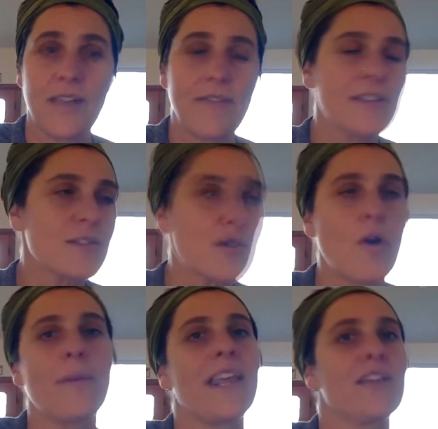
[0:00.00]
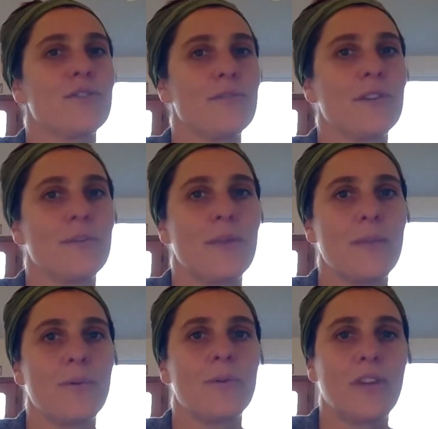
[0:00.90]
I've had so many introverted
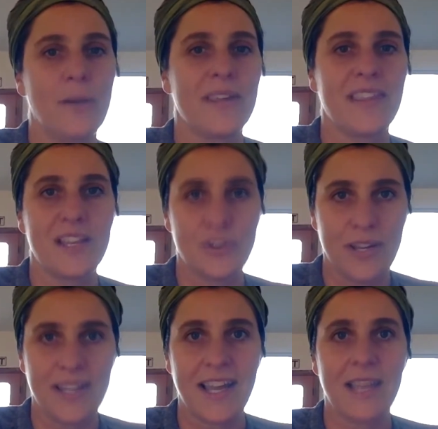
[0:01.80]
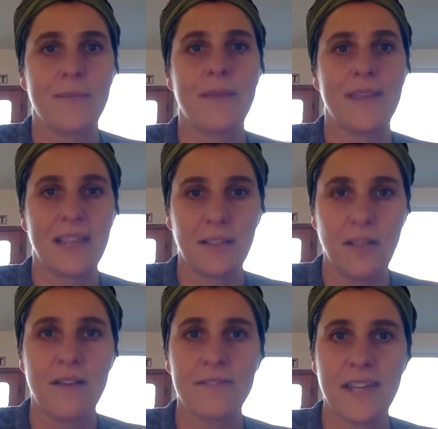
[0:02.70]
people tell me they joined Hike It Baby and they
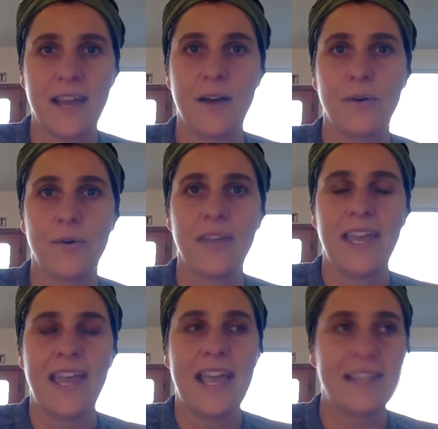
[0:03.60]
loved how,